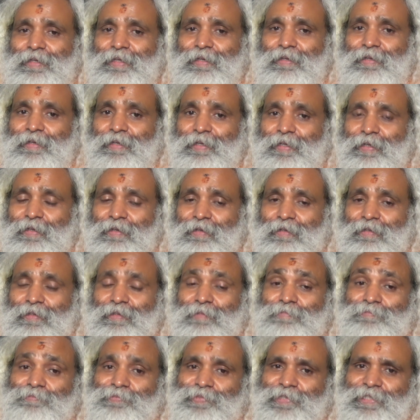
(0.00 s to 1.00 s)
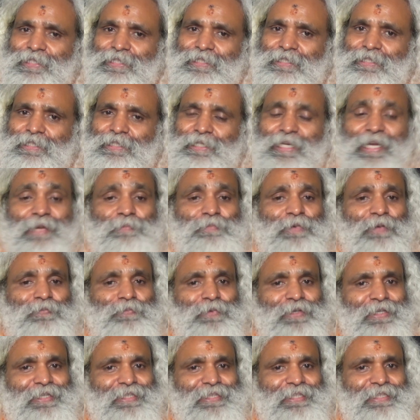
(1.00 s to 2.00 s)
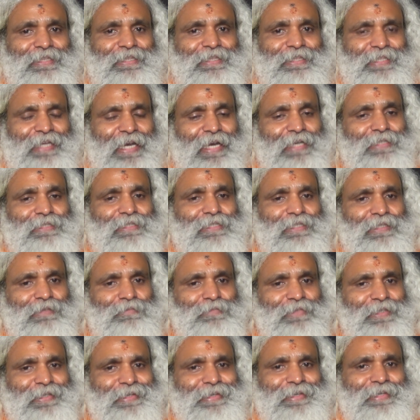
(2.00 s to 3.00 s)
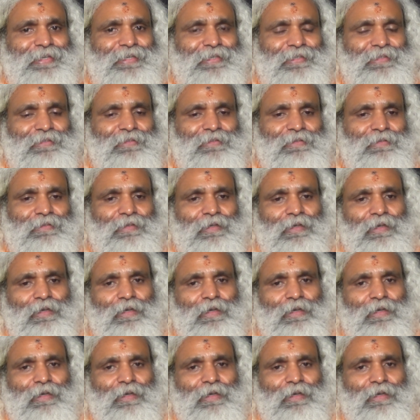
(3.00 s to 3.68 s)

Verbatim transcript: here the first type of Nididhyasanam is